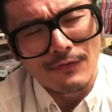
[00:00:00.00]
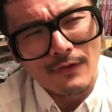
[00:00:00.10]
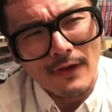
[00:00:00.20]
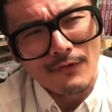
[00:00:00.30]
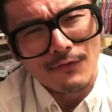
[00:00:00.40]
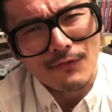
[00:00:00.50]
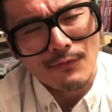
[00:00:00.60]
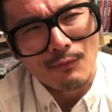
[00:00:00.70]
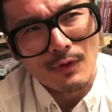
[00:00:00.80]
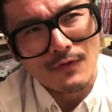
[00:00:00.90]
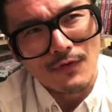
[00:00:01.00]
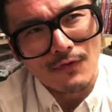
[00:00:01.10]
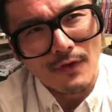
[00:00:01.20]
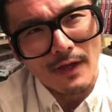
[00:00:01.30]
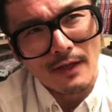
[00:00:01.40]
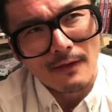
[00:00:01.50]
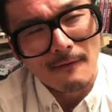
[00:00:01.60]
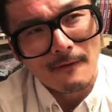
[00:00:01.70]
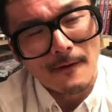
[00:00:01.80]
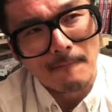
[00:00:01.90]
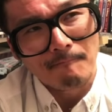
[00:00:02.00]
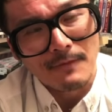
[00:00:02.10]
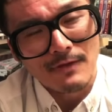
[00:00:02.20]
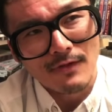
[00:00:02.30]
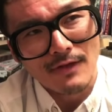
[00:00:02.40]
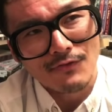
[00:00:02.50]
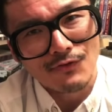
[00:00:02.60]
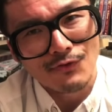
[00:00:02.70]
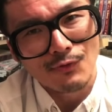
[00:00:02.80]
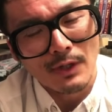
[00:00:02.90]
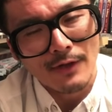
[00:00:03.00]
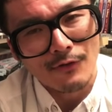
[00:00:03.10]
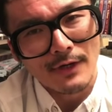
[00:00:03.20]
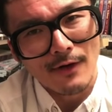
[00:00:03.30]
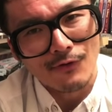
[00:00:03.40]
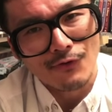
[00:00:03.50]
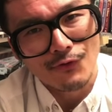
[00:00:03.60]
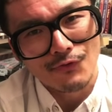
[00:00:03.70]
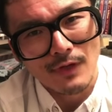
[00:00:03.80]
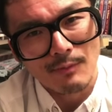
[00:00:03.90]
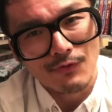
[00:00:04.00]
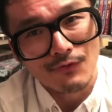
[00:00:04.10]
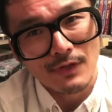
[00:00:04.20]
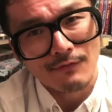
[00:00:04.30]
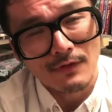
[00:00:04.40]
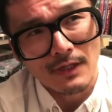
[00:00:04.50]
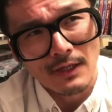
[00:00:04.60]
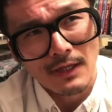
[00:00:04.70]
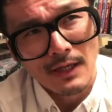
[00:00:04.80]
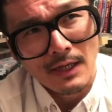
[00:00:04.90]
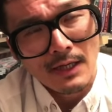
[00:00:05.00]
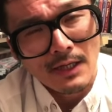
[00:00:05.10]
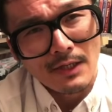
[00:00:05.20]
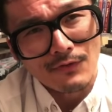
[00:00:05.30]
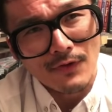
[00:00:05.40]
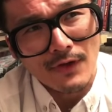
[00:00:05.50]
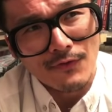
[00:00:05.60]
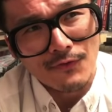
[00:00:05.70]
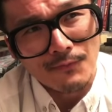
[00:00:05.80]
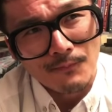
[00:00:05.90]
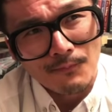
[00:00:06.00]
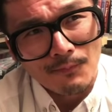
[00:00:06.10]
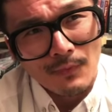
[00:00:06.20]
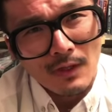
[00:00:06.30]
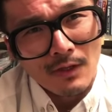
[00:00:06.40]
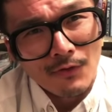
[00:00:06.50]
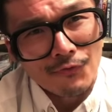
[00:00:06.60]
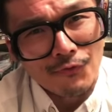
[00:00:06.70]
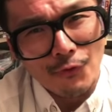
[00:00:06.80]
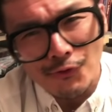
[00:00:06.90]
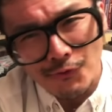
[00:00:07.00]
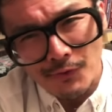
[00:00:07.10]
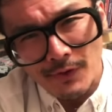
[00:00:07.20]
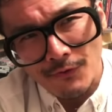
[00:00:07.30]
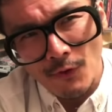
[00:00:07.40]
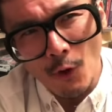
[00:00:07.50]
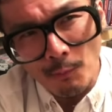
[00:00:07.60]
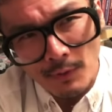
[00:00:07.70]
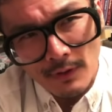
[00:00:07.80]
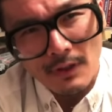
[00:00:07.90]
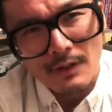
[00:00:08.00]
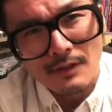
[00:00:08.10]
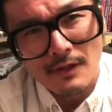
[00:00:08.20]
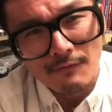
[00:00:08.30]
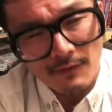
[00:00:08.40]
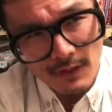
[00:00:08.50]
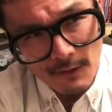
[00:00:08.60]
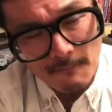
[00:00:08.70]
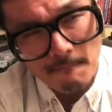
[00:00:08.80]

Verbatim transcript: says, what does he say? Um, he says to another character whose name is Tiffany, he says, Surgery is open, Tiffany.